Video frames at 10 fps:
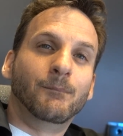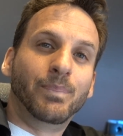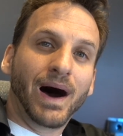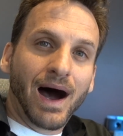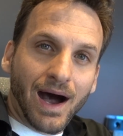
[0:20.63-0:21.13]

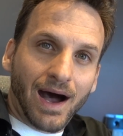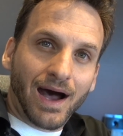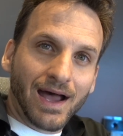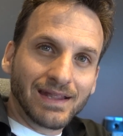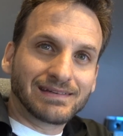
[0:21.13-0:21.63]

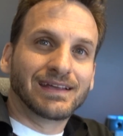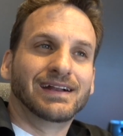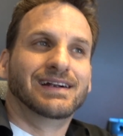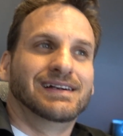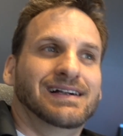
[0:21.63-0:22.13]
But
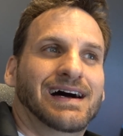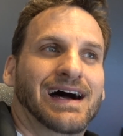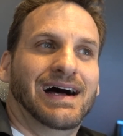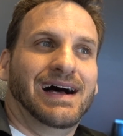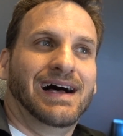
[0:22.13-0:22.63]

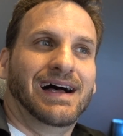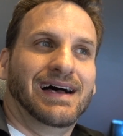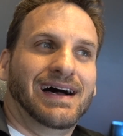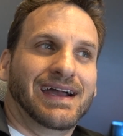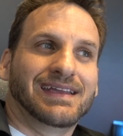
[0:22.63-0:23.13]

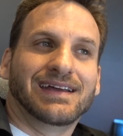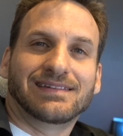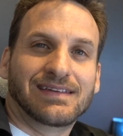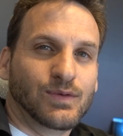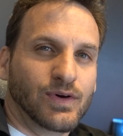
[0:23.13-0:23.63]
I
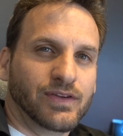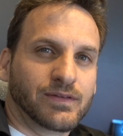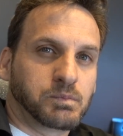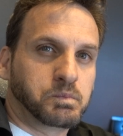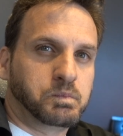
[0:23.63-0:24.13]
guess he
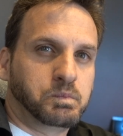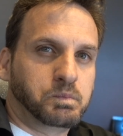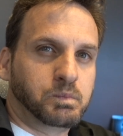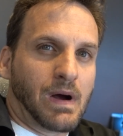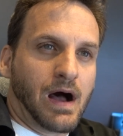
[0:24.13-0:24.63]
was,
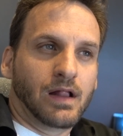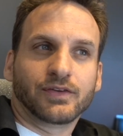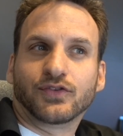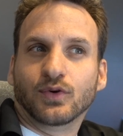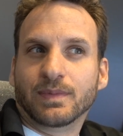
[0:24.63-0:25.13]
I'll
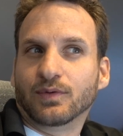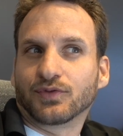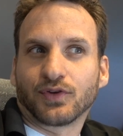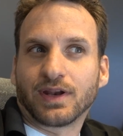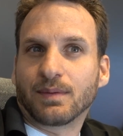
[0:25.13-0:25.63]
assume he was
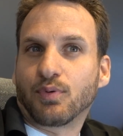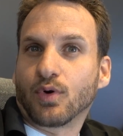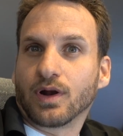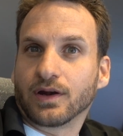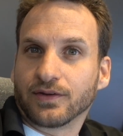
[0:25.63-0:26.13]
looking at
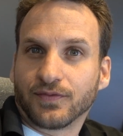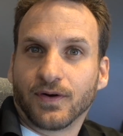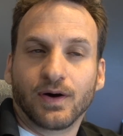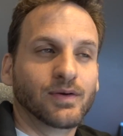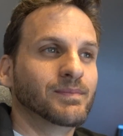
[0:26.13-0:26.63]
porn on his
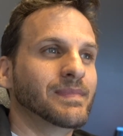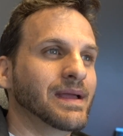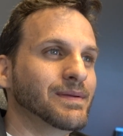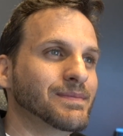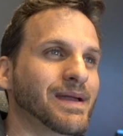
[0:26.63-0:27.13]
phone.
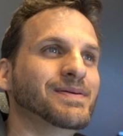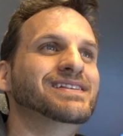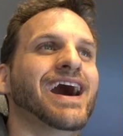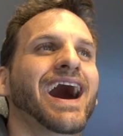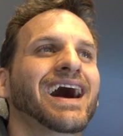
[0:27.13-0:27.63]
Maybe,
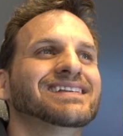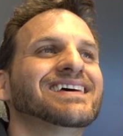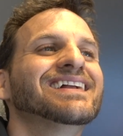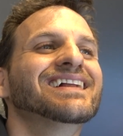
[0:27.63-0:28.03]
maybe not.